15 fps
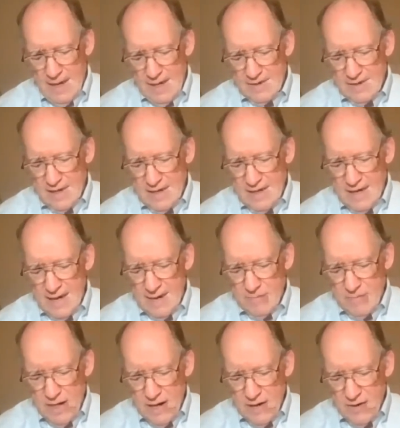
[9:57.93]
as they
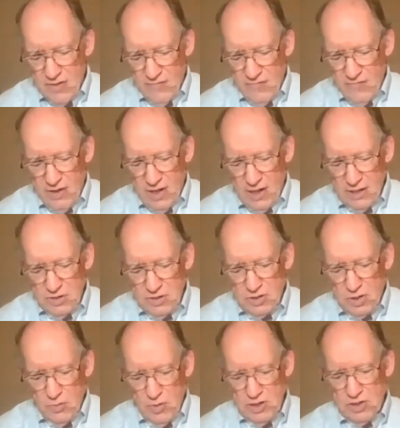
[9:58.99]
came near the
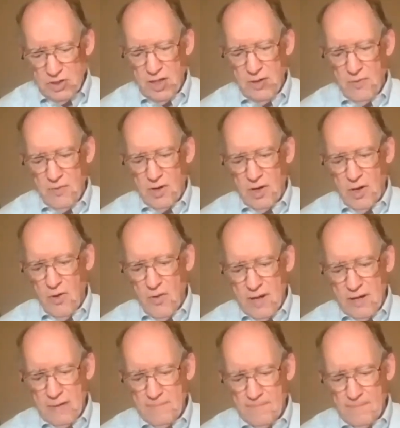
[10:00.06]
village to which they were
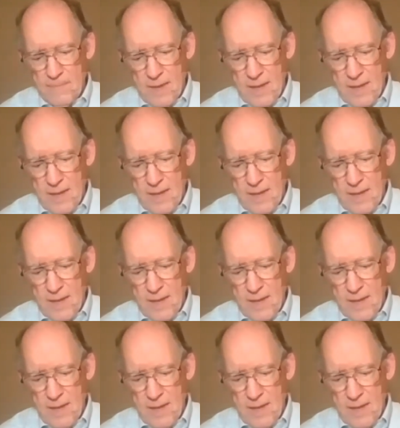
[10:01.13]
going.